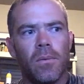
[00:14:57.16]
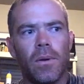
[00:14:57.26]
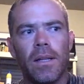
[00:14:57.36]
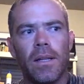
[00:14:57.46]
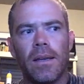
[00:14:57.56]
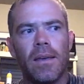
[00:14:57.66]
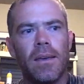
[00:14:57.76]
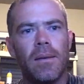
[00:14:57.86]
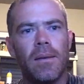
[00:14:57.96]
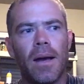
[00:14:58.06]
really
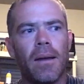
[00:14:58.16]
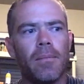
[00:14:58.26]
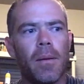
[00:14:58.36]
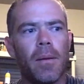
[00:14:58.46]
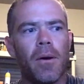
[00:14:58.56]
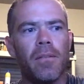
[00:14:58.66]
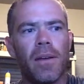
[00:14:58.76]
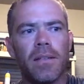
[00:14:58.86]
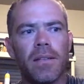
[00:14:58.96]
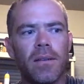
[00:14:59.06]
my
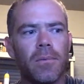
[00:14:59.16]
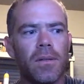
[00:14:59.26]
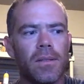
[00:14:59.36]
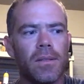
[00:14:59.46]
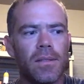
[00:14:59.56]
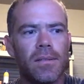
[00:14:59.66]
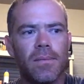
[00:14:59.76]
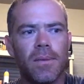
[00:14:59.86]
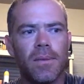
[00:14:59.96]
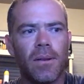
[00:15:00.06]
motivation
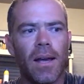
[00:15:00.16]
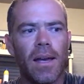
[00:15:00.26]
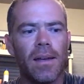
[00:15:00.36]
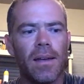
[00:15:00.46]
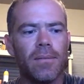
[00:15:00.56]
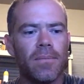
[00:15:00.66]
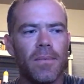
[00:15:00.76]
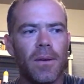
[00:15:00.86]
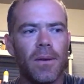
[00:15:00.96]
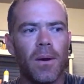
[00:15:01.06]
was, I had
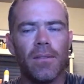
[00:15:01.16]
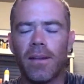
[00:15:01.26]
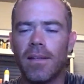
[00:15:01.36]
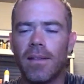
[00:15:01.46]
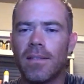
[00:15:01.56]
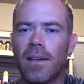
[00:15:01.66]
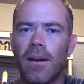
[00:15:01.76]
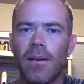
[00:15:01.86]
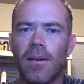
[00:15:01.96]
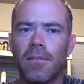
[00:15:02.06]
a wife and kids to
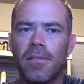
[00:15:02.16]
take care